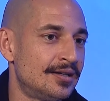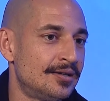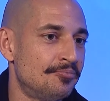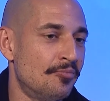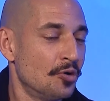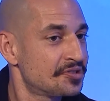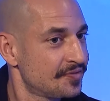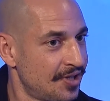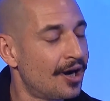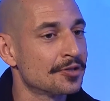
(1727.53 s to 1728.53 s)
Most
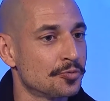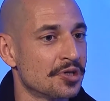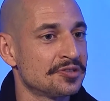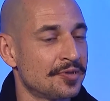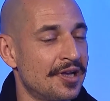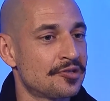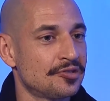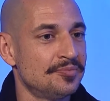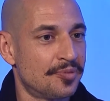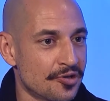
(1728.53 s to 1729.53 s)
of the artworks were
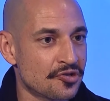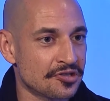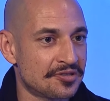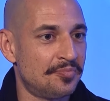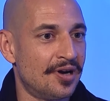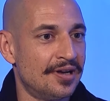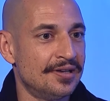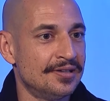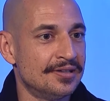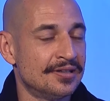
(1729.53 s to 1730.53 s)
actually purchased by
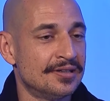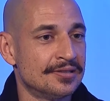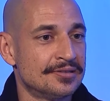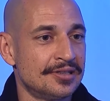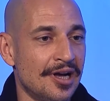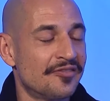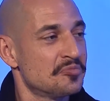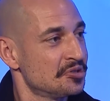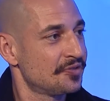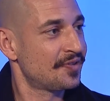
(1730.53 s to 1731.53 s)
the
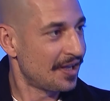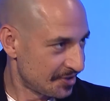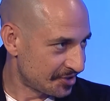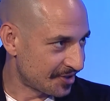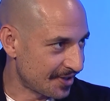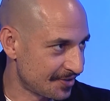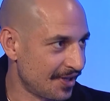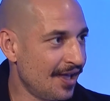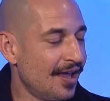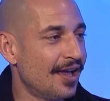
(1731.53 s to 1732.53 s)
government of Kazakhstan
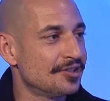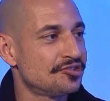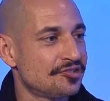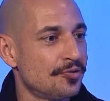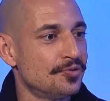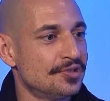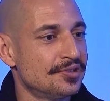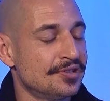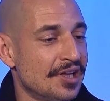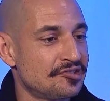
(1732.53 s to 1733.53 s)
and shown in
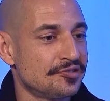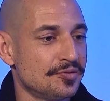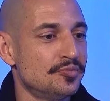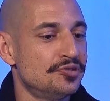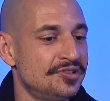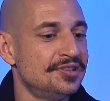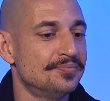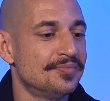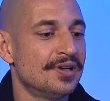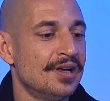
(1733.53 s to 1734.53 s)
the National
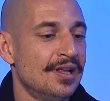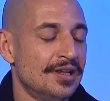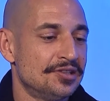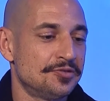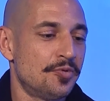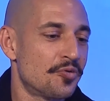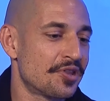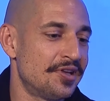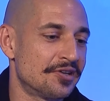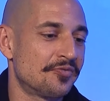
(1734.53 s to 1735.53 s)
Museum. So we were
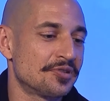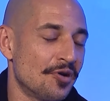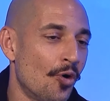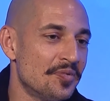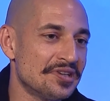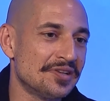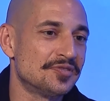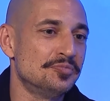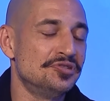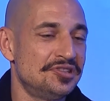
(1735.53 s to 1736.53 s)
there for the opening of
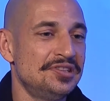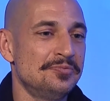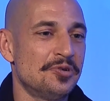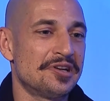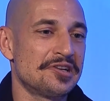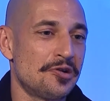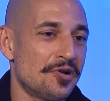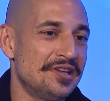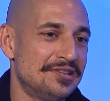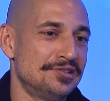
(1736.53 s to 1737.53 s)
the museum. We had a
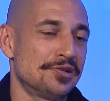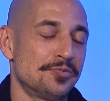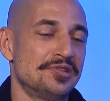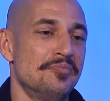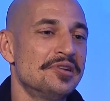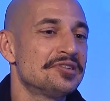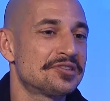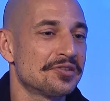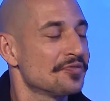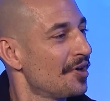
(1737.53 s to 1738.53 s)
great dinner with the
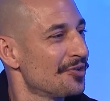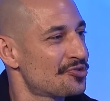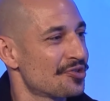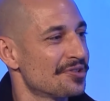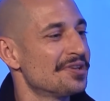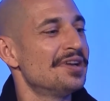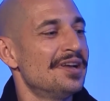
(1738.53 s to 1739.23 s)
Minister of Culture.